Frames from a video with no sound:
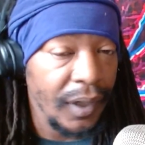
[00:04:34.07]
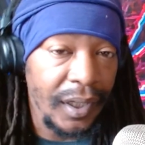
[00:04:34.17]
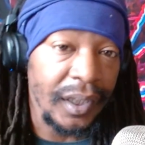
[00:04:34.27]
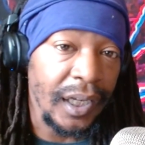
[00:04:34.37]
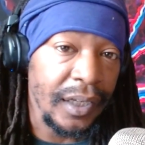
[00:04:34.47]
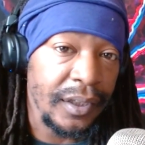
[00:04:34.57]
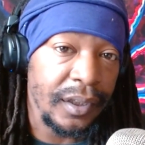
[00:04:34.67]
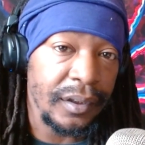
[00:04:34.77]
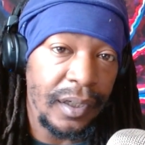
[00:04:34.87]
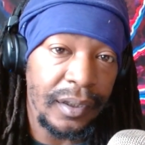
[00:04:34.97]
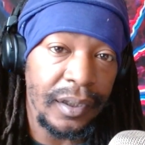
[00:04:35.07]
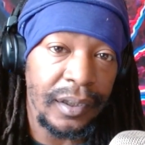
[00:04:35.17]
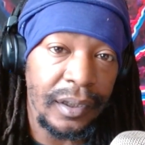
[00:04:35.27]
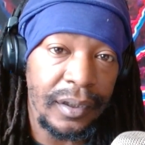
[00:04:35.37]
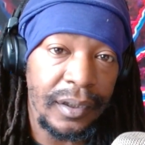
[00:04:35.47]
lengthen
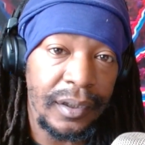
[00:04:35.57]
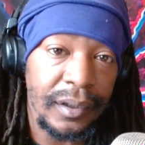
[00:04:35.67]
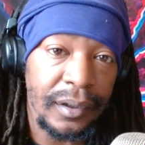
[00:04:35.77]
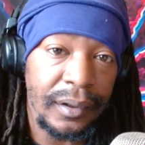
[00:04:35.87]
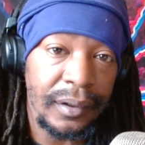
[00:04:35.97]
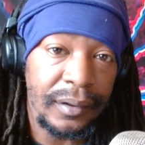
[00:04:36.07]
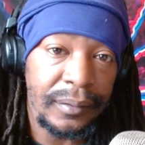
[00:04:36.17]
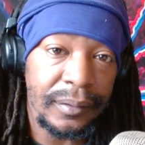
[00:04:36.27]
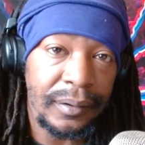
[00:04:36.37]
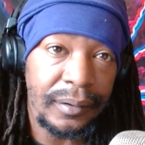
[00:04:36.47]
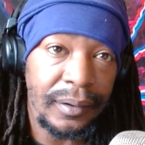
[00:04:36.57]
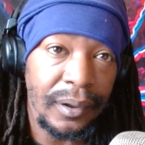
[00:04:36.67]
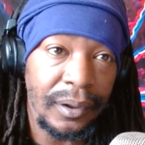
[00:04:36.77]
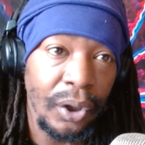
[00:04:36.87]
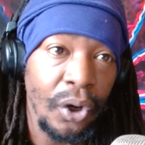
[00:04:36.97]
the uh
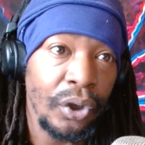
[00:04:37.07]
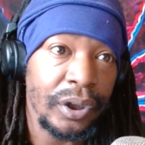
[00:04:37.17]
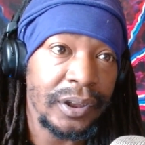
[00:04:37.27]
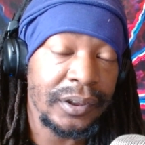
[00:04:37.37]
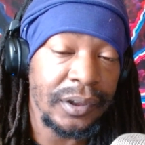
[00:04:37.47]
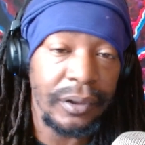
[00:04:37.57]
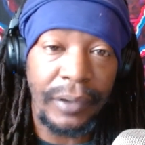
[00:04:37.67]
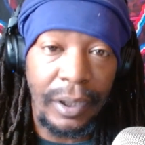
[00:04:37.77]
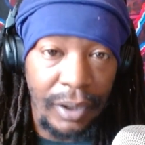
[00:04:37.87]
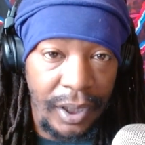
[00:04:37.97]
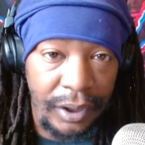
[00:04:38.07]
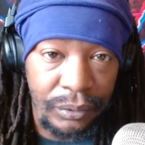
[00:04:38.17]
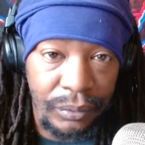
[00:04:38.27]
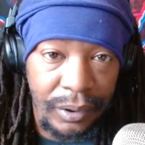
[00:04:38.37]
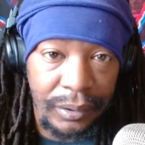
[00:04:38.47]
longness of how high
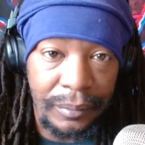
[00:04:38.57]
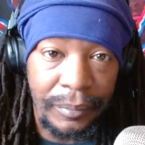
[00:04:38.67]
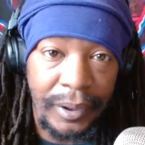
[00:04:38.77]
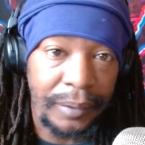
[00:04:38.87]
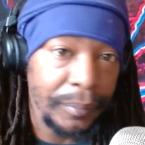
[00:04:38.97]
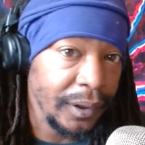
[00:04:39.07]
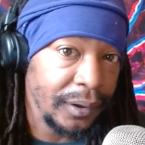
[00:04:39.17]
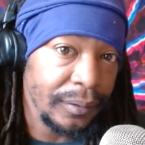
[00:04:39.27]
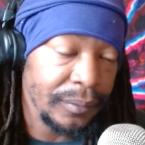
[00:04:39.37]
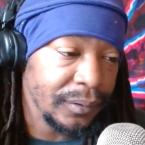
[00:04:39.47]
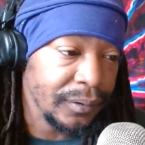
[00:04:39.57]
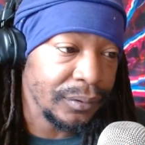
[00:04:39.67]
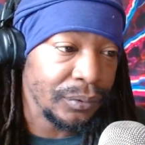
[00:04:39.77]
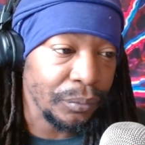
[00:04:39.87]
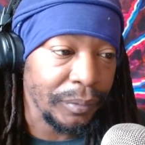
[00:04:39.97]
you are by by
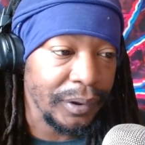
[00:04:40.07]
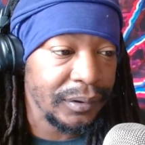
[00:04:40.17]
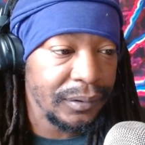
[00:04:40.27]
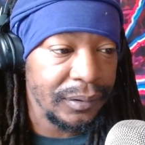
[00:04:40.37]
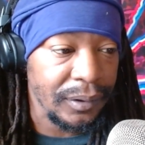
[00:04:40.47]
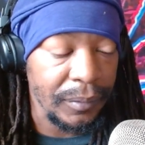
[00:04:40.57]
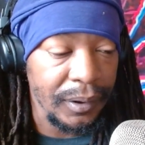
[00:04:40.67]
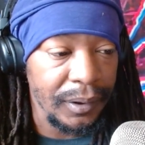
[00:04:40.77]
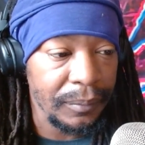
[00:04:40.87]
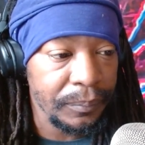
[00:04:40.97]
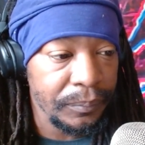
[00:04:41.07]
consuming some um